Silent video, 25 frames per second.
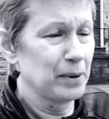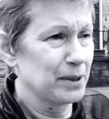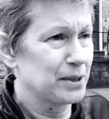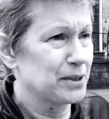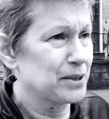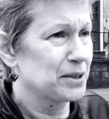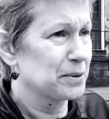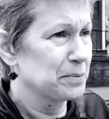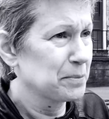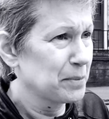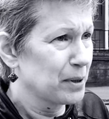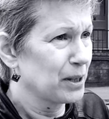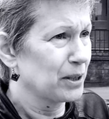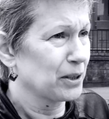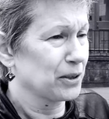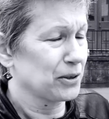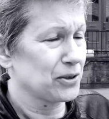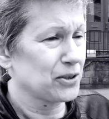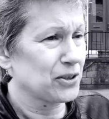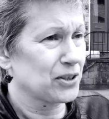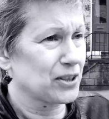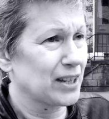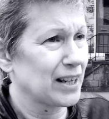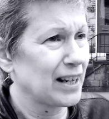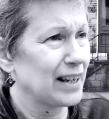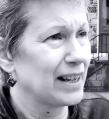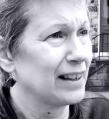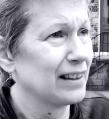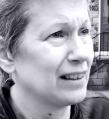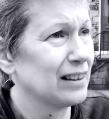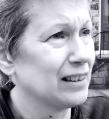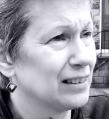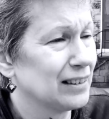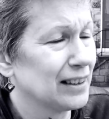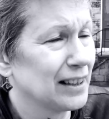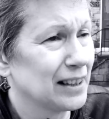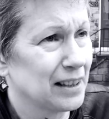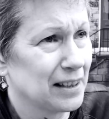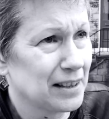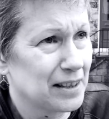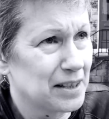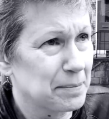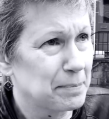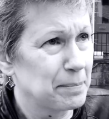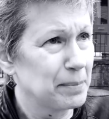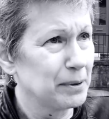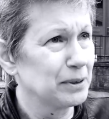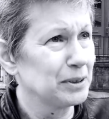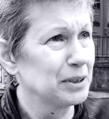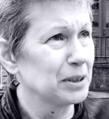its smaller scale, and its
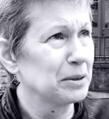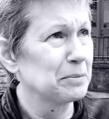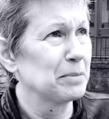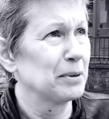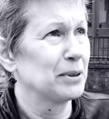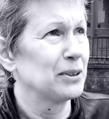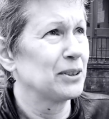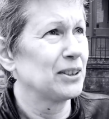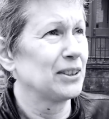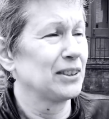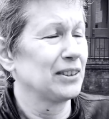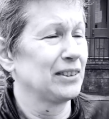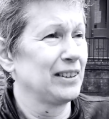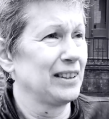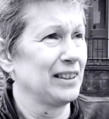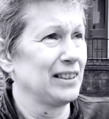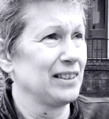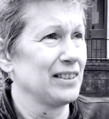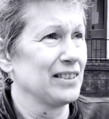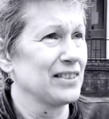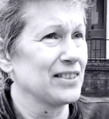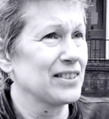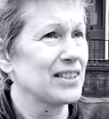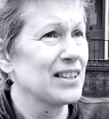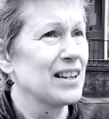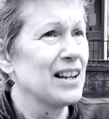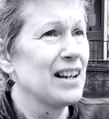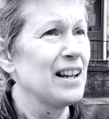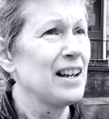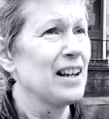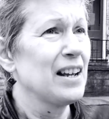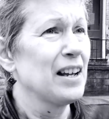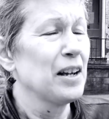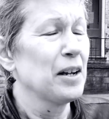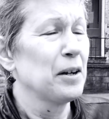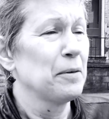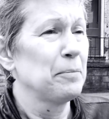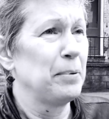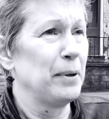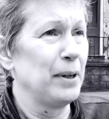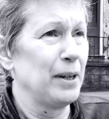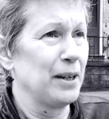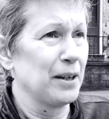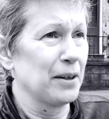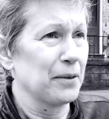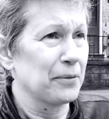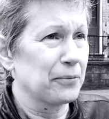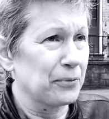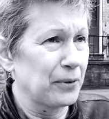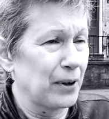building materials
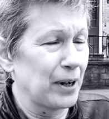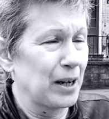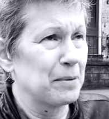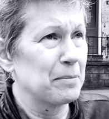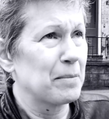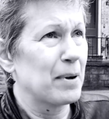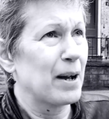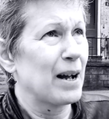being a frame